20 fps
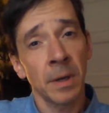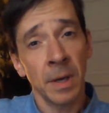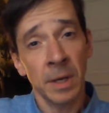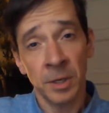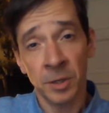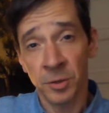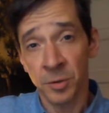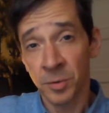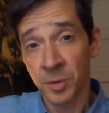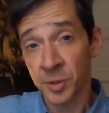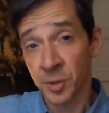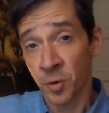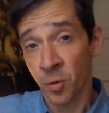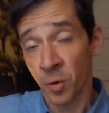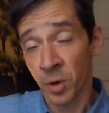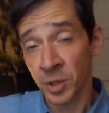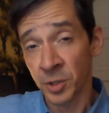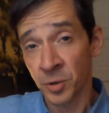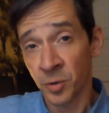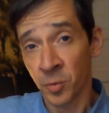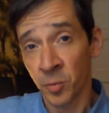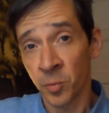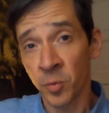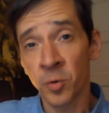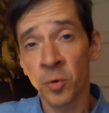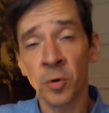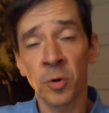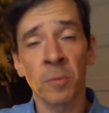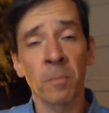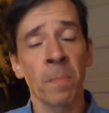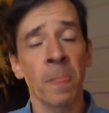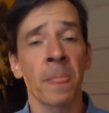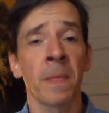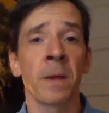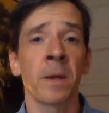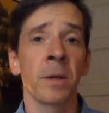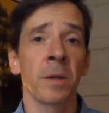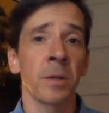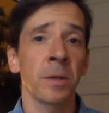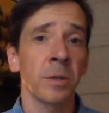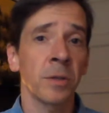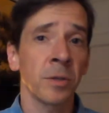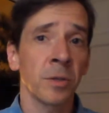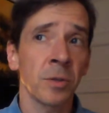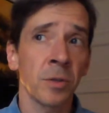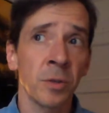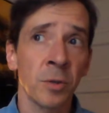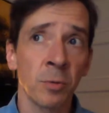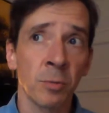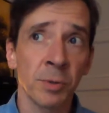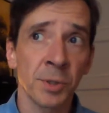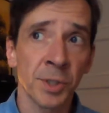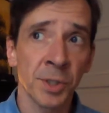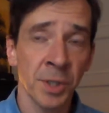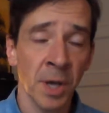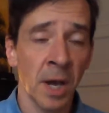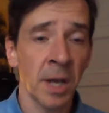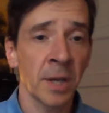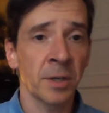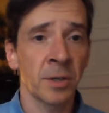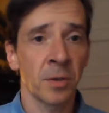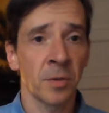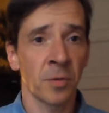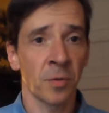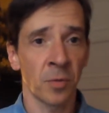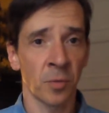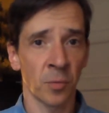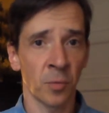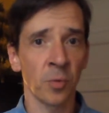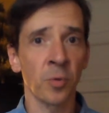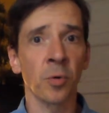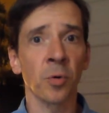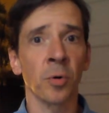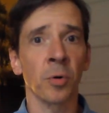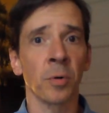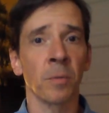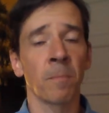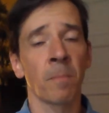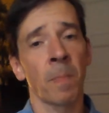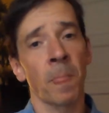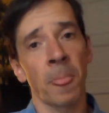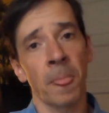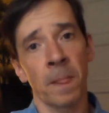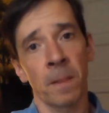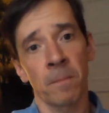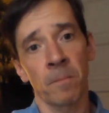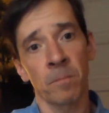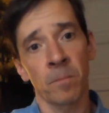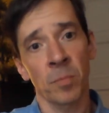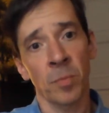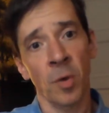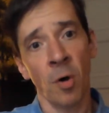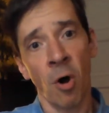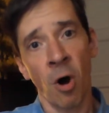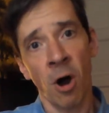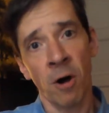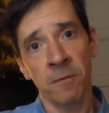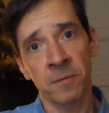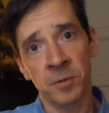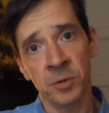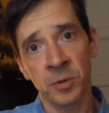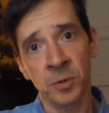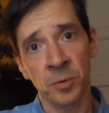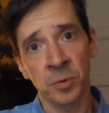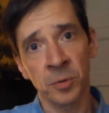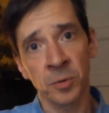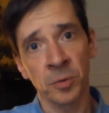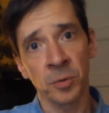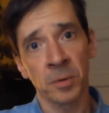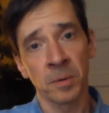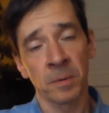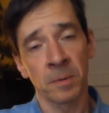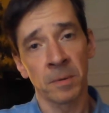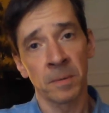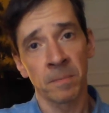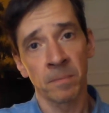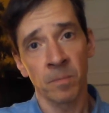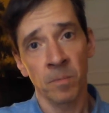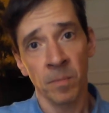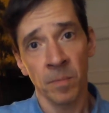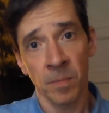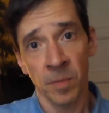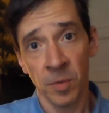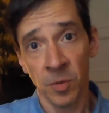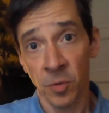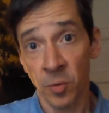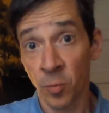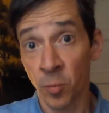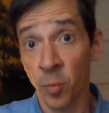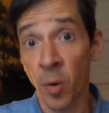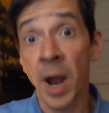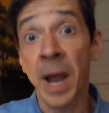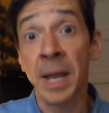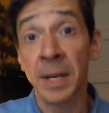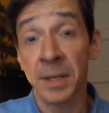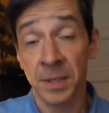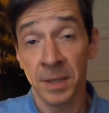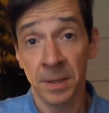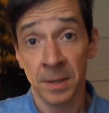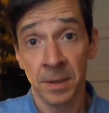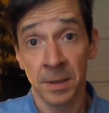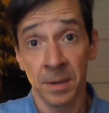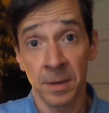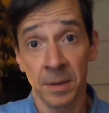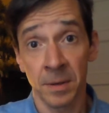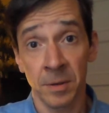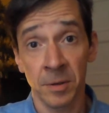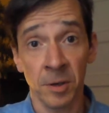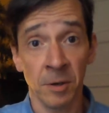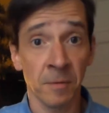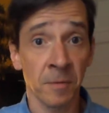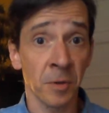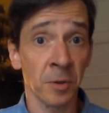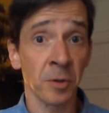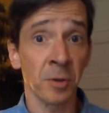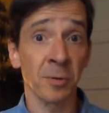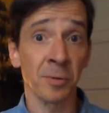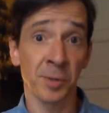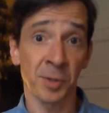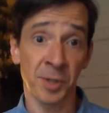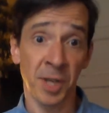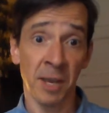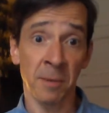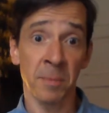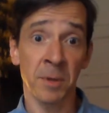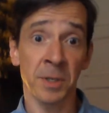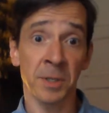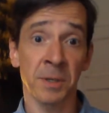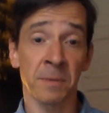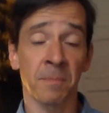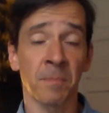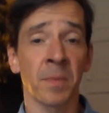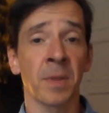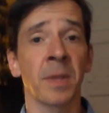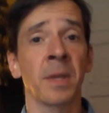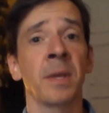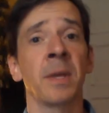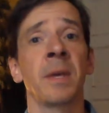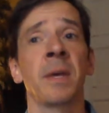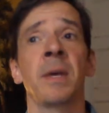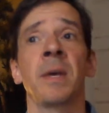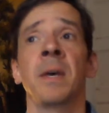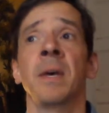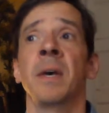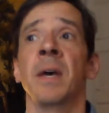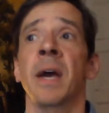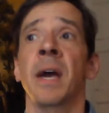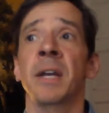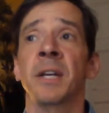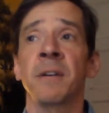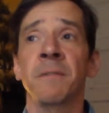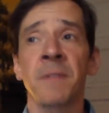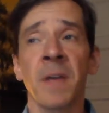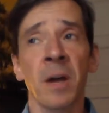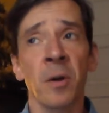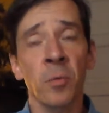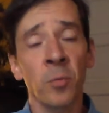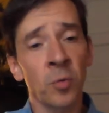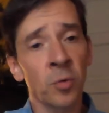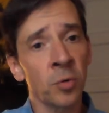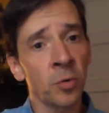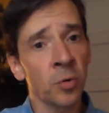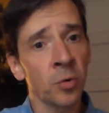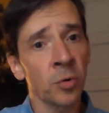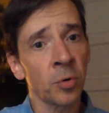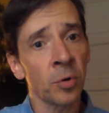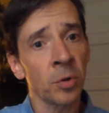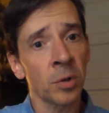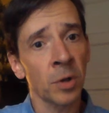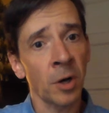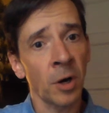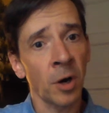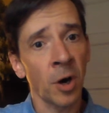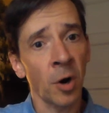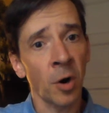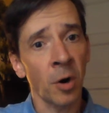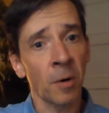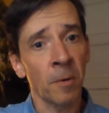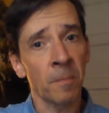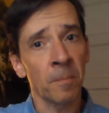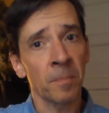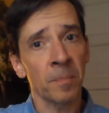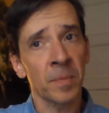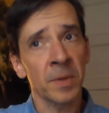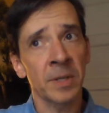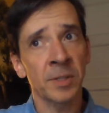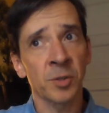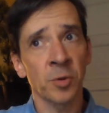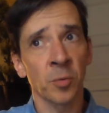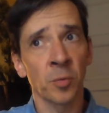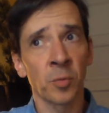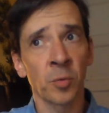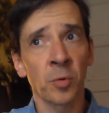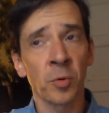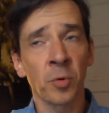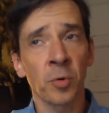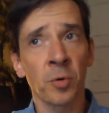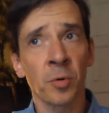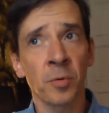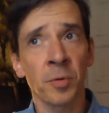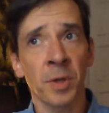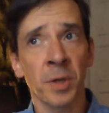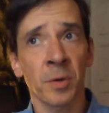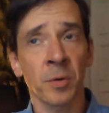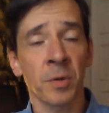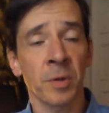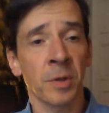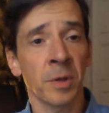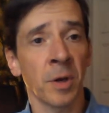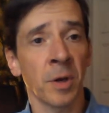you do this according to a rule, you cite the rule off to the right of the new statement. And if that rule is a rule that